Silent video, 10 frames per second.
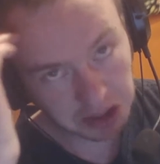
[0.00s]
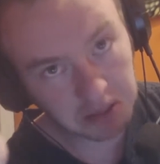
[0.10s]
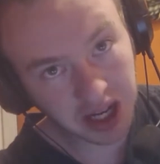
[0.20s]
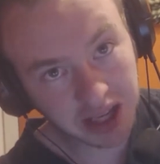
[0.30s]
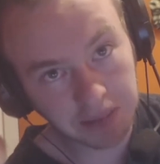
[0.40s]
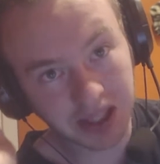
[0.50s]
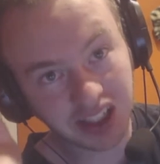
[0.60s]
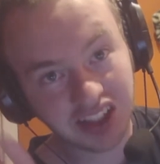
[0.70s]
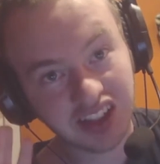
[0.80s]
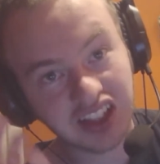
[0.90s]
in my
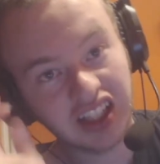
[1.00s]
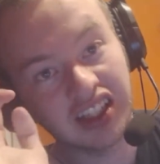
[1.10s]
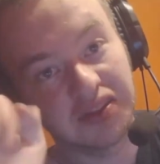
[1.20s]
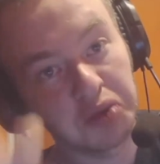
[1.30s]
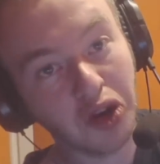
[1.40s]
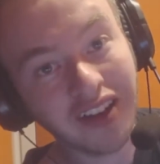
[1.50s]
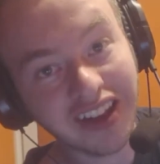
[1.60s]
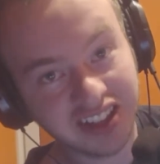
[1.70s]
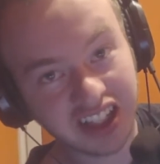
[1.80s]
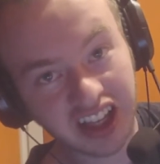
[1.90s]
opinion, in rural
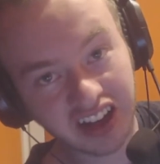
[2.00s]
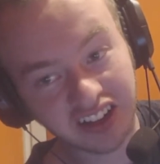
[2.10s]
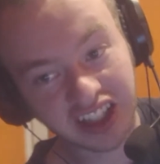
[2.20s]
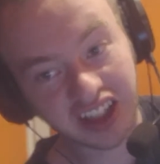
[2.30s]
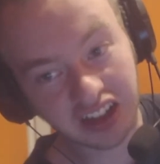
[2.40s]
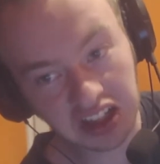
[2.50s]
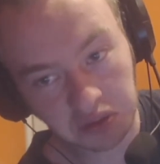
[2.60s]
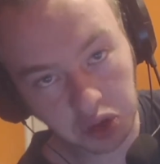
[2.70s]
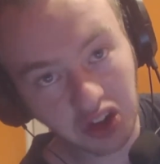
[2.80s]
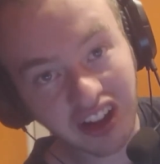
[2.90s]

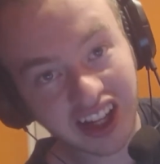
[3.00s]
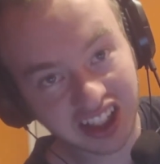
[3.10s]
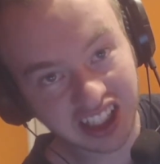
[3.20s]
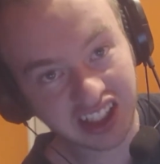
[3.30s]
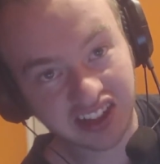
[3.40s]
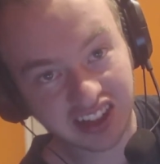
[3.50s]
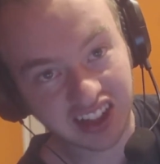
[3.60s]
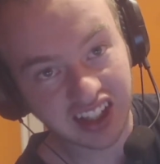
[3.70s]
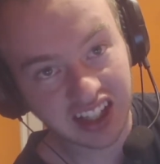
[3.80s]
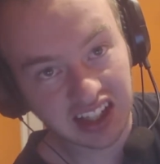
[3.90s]
areas,
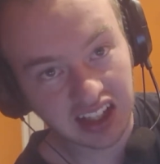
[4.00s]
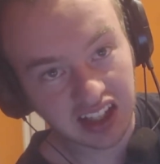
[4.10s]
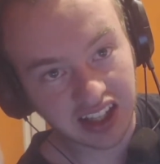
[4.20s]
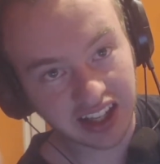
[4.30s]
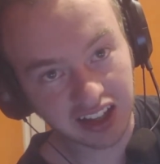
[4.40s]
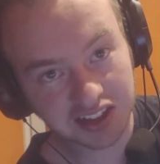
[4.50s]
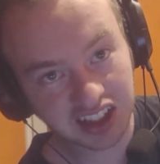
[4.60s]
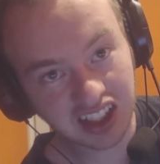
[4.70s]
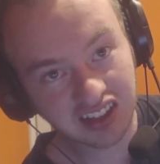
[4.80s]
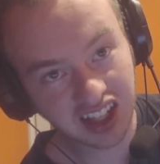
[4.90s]
LTE